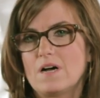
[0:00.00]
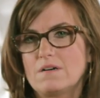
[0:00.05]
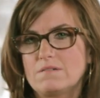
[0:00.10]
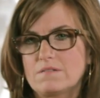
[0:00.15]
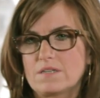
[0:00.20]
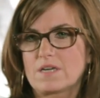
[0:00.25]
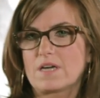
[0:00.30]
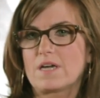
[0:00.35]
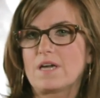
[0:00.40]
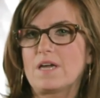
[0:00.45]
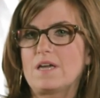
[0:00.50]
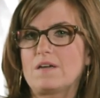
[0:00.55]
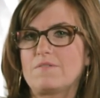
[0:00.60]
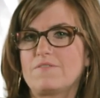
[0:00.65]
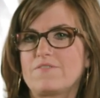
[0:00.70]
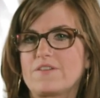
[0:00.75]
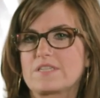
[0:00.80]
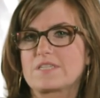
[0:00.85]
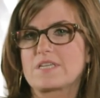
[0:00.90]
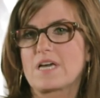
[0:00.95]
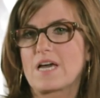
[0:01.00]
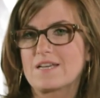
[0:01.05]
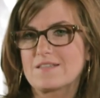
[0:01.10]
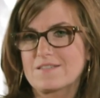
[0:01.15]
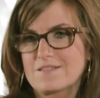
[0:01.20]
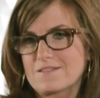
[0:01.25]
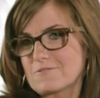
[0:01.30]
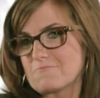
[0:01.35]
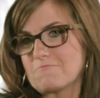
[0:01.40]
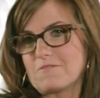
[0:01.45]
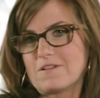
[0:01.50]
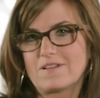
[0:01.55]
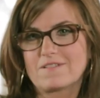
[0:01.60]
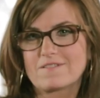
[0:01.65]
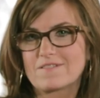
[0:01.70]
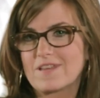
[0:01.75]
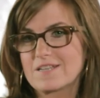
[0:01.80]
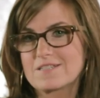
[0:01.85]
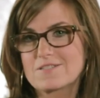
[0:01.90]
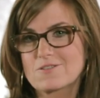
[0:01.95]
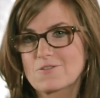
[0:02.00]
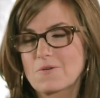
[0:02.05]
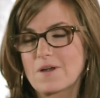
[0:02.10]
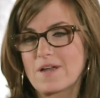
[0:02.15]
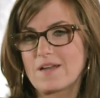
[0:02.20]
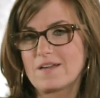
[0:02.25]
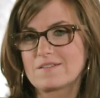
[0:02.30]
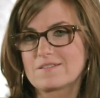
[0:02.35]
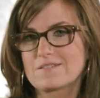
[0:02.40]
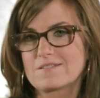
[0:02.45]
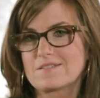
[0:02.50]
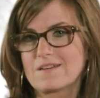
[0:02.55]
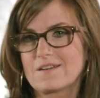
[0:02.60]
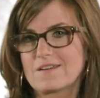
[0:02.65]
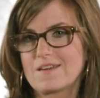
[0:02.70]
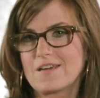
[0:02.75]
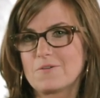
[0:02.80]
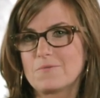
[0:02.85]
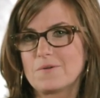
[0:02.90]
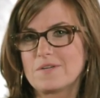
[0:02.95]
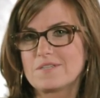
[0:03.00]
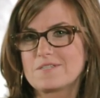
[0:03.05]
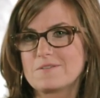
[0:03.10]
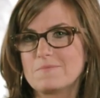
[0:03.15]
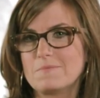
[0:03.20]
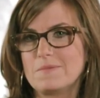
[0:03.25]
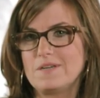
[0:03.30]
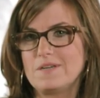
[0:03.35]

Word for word: Okay, fantastic. Well, that's great. I can't wait to